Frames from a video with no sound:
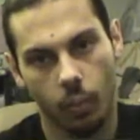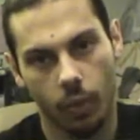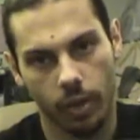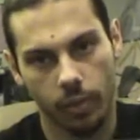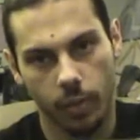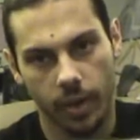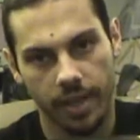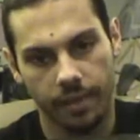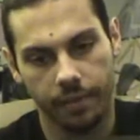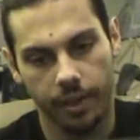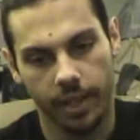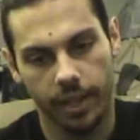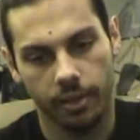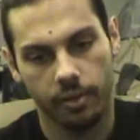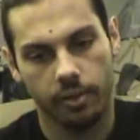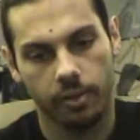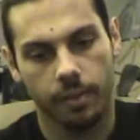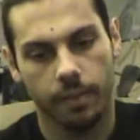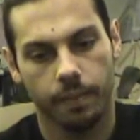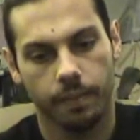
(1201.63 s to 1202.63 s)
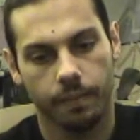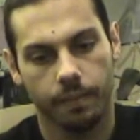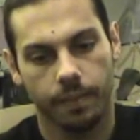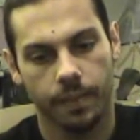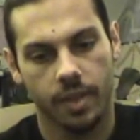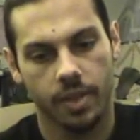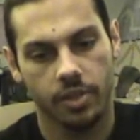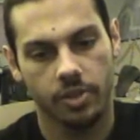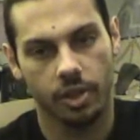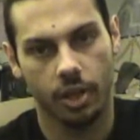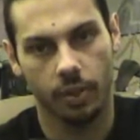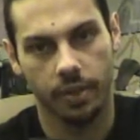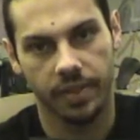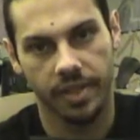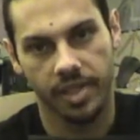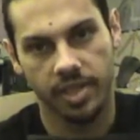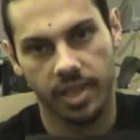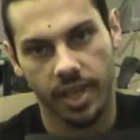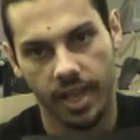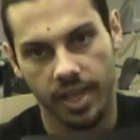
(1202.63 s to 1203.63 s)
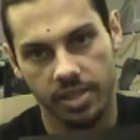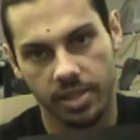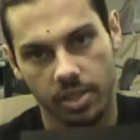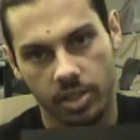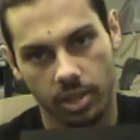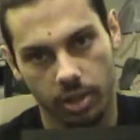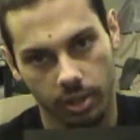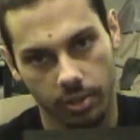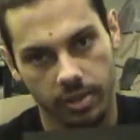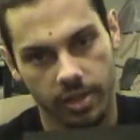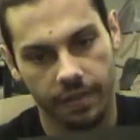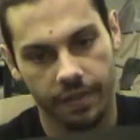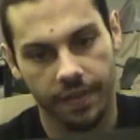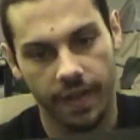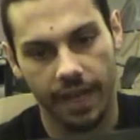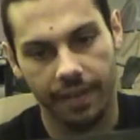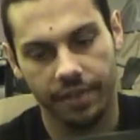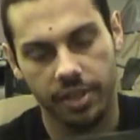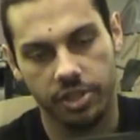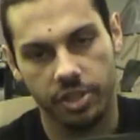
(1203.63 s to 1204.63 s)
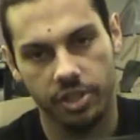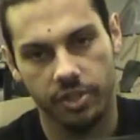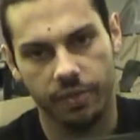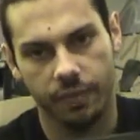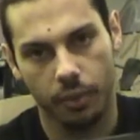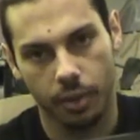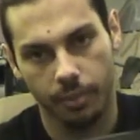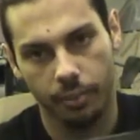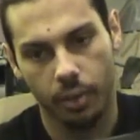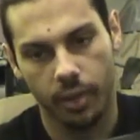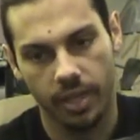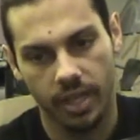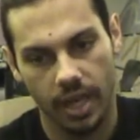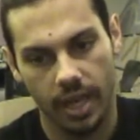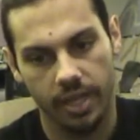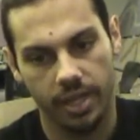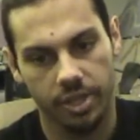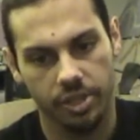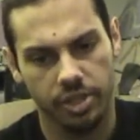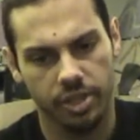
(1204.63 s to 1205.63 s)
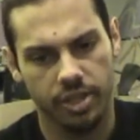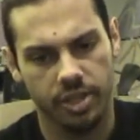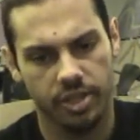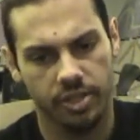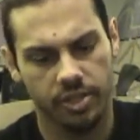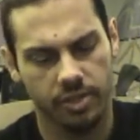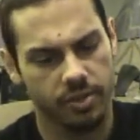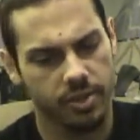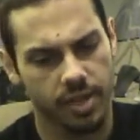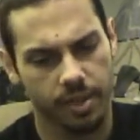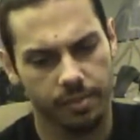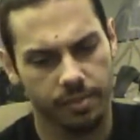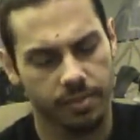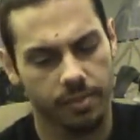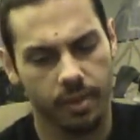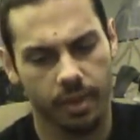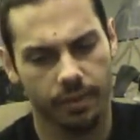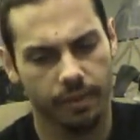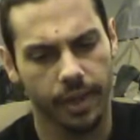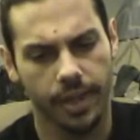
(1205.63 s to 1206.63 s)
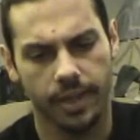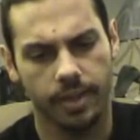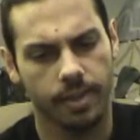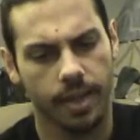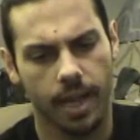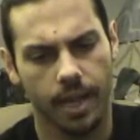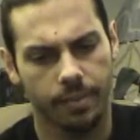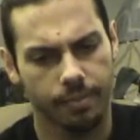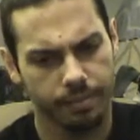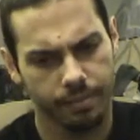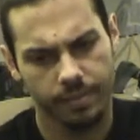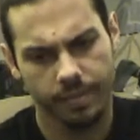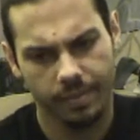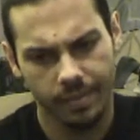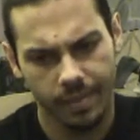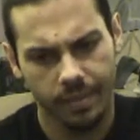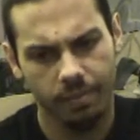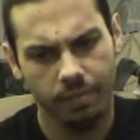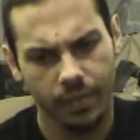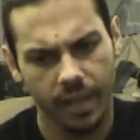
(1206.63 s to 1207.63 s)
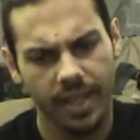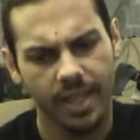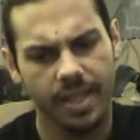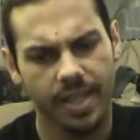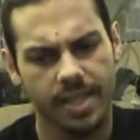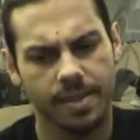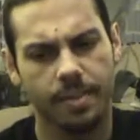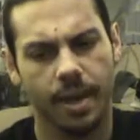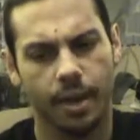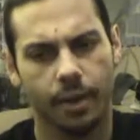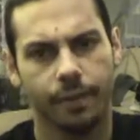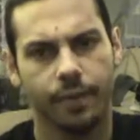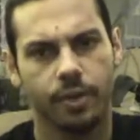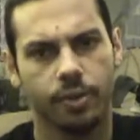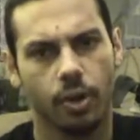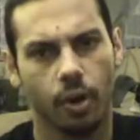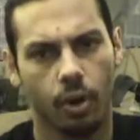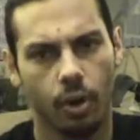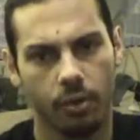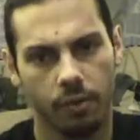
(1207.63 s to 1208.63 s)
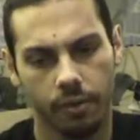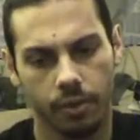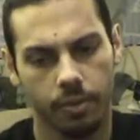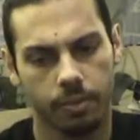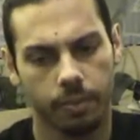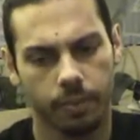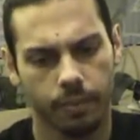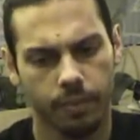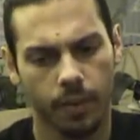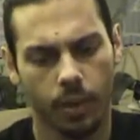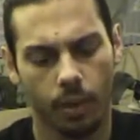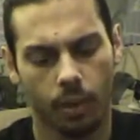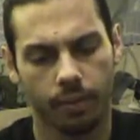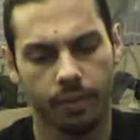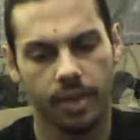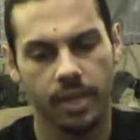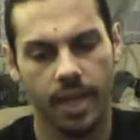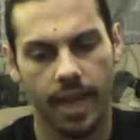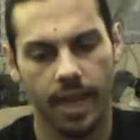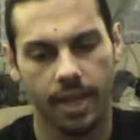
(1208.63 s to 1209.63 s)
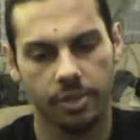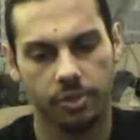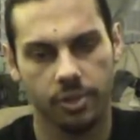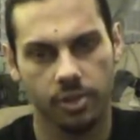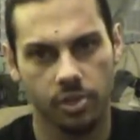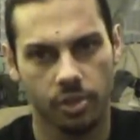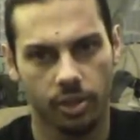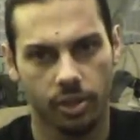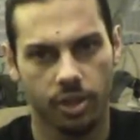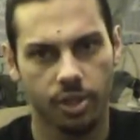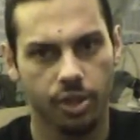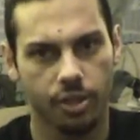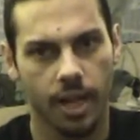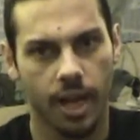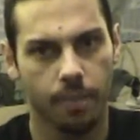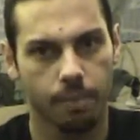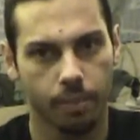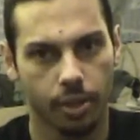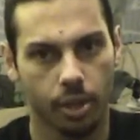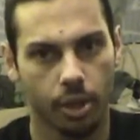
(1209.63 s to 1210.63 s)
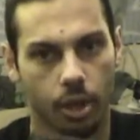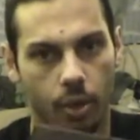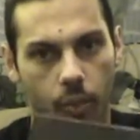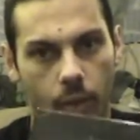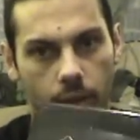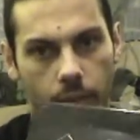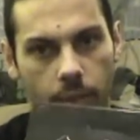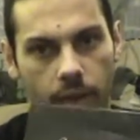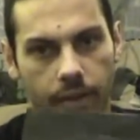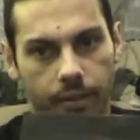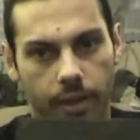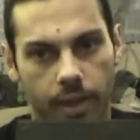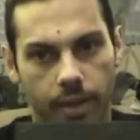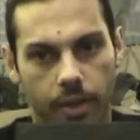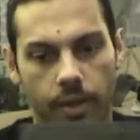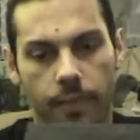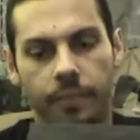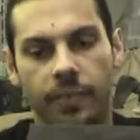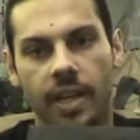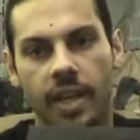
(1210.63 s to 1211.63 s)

one wavelength. So in this case, it's close to 5 inches, 4.9 inches or something like that. It really doesn't matter if you go over the actual, as long as you're not below one wavelength.